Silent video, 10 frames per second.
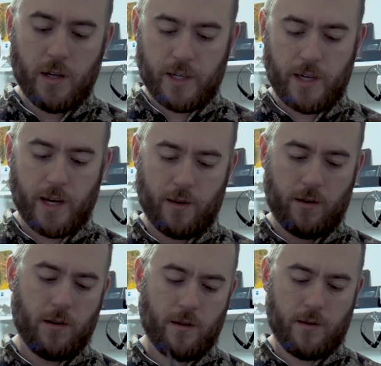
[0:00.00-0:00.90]

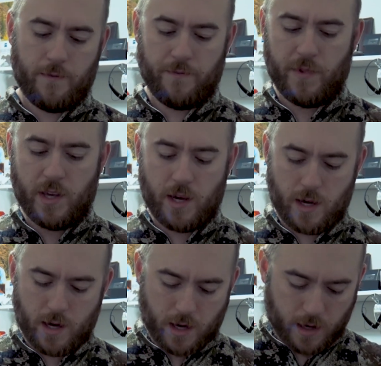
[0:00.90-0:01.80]
together.
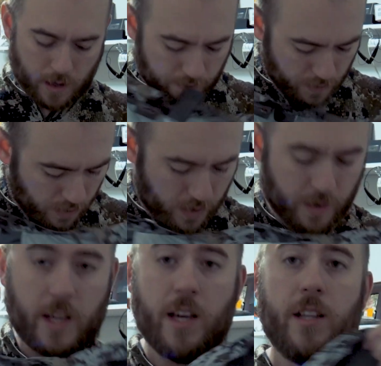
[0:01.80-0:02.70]
If you look on
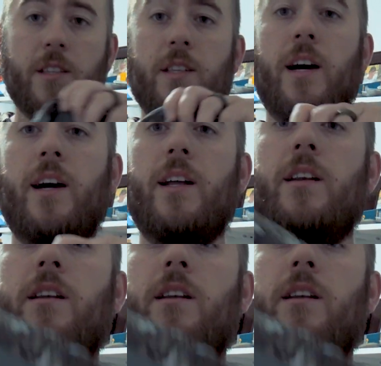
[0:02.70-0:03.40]
the inside,